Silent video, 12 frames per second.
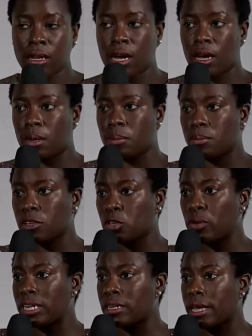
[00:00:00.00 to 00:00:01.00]
um,
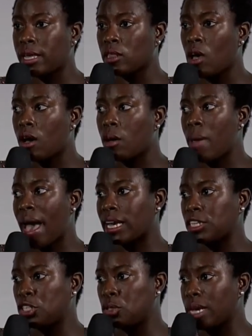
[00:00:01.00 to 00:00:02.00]
created a law back
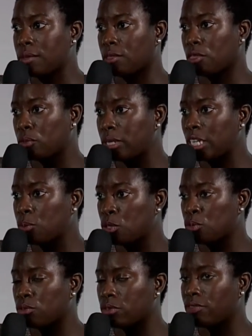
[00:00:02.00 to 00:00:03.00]
in 2003,
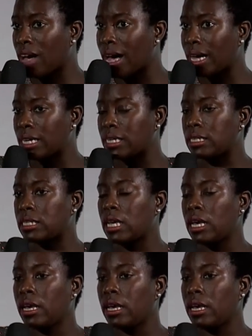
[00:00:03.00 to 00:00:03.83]
which was revised